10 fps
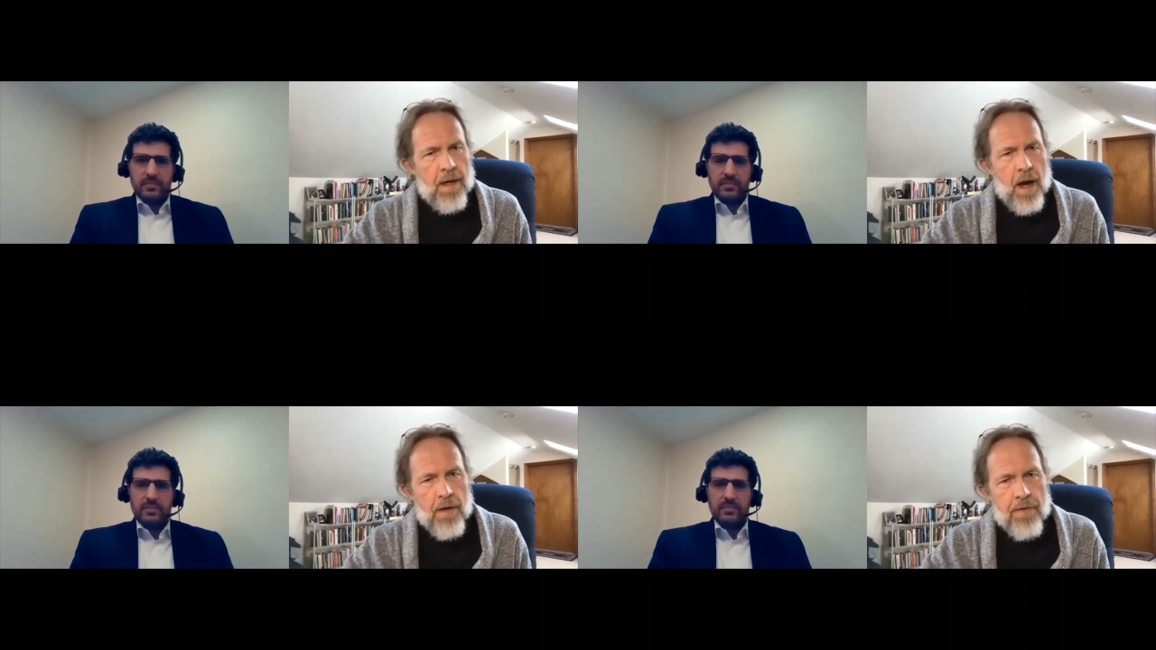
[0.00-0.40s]

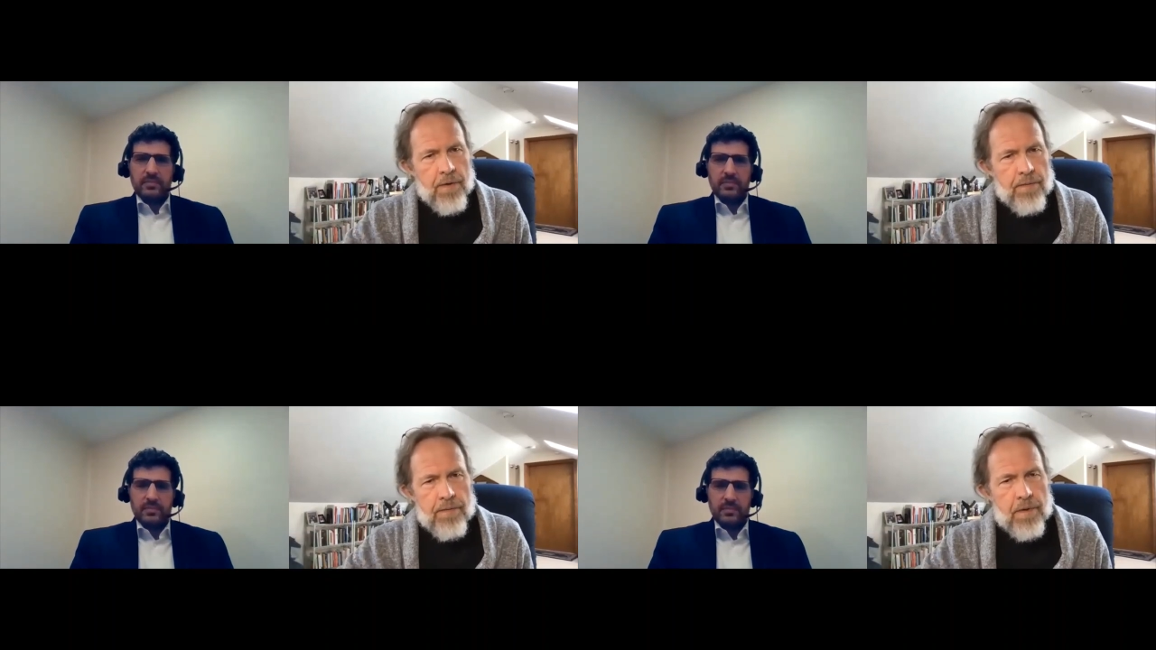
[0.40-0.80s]

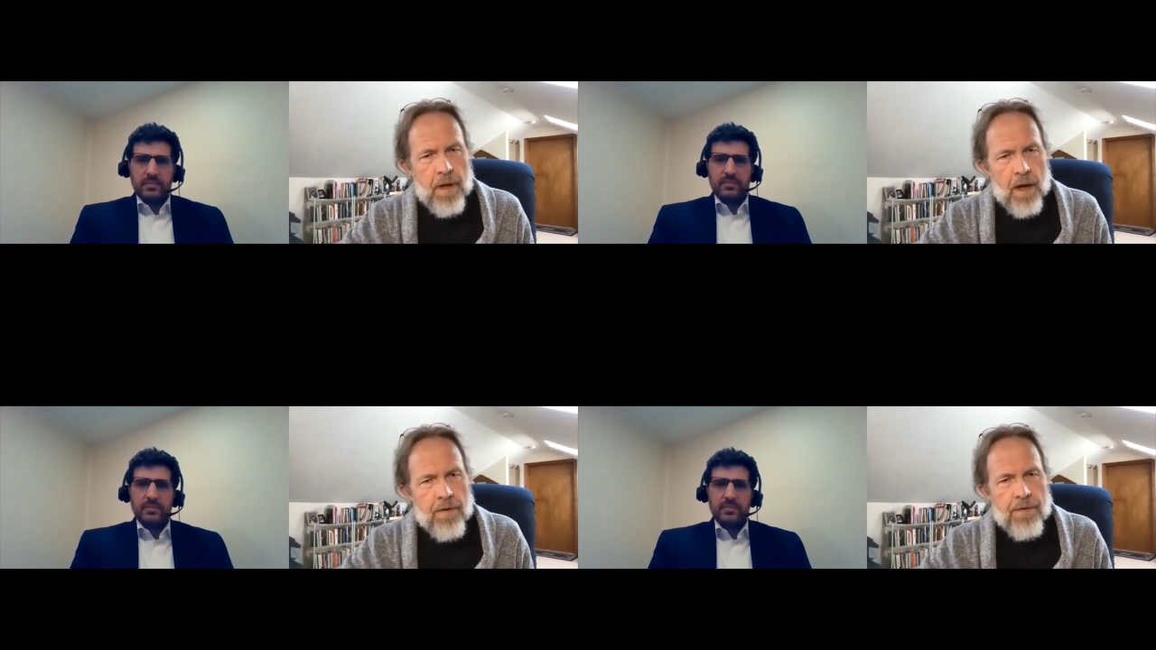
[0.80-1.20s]
Speaker 1: other
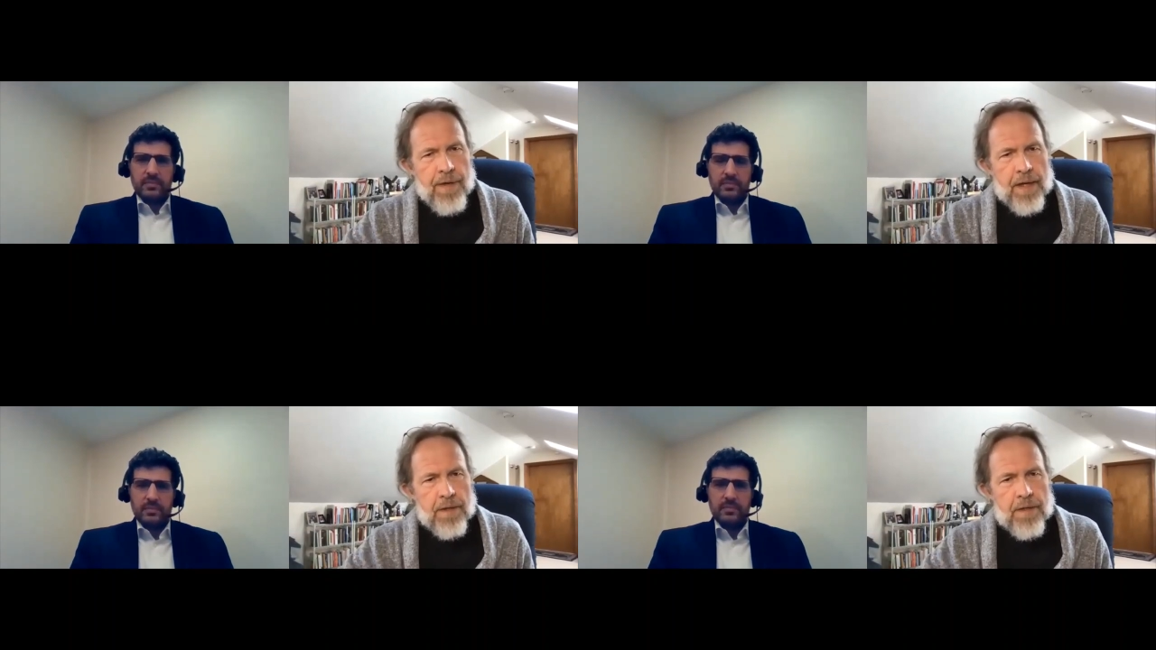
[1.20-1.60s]

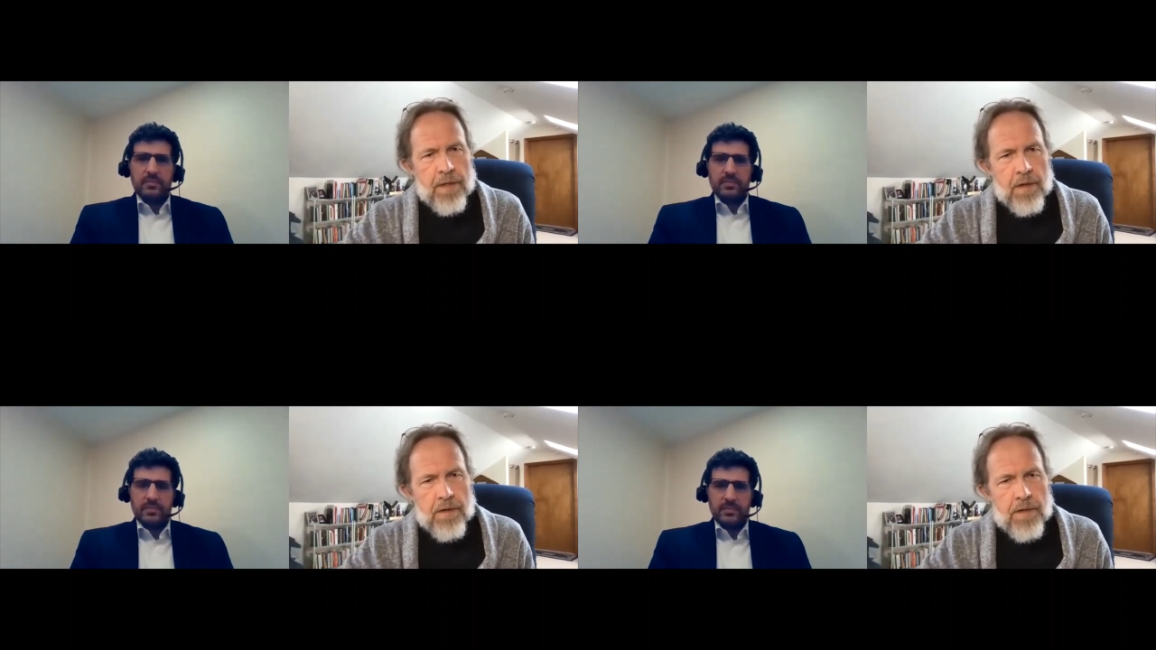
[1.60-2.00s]
things that
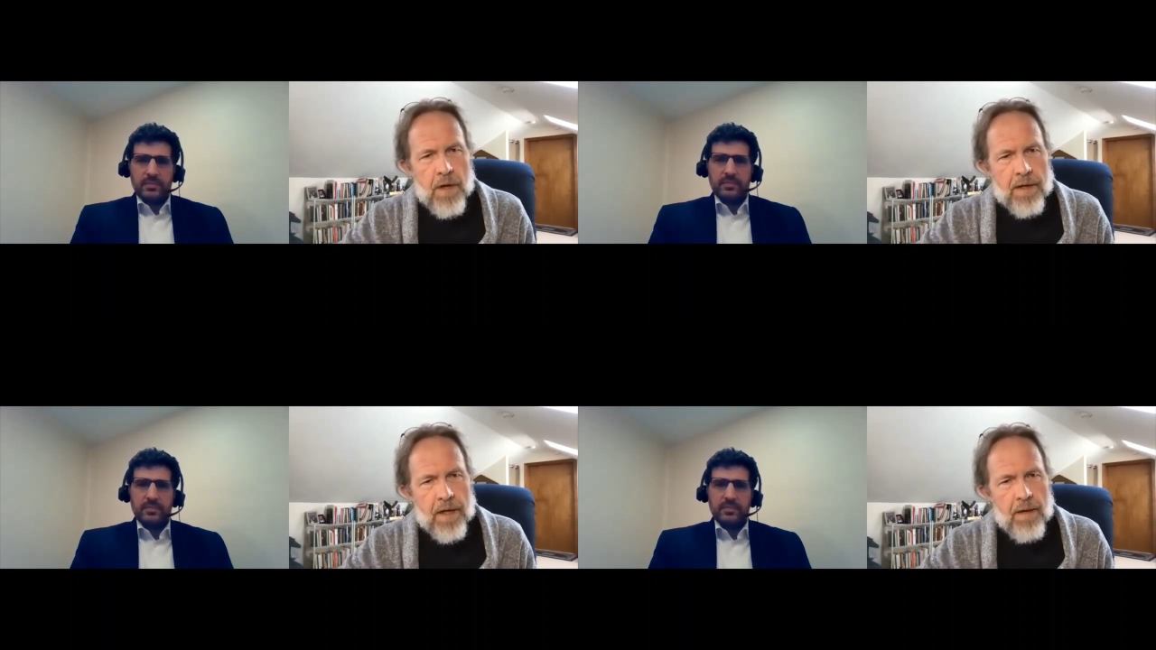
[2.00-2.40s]
you're
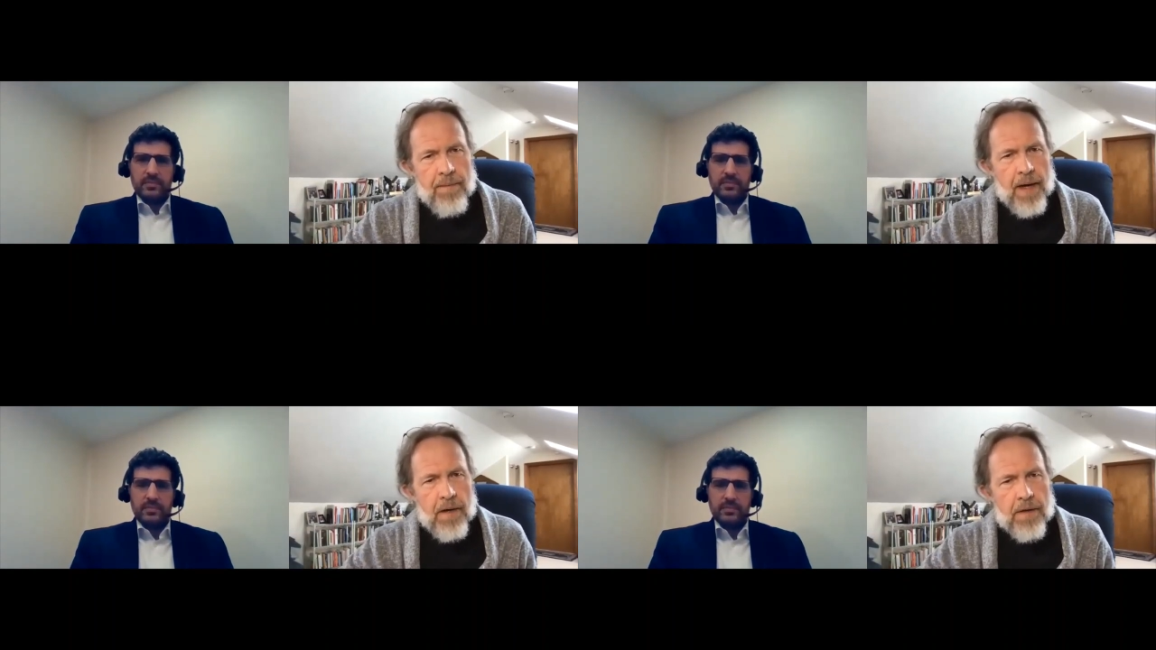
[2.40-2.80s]
talking
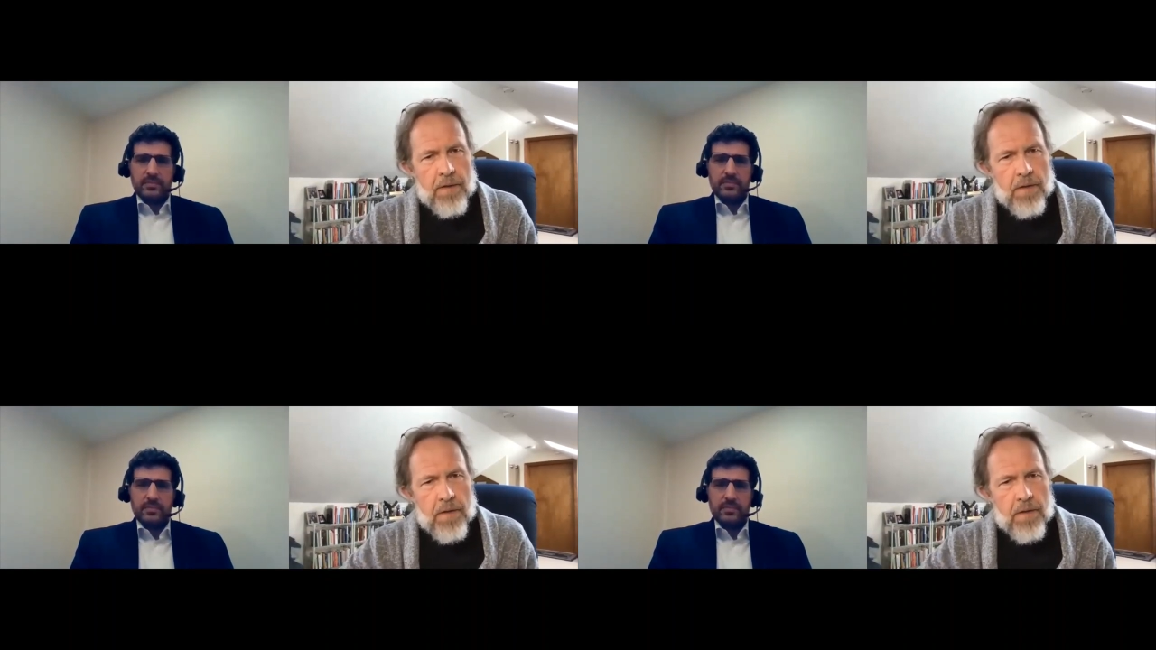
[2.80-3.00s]
about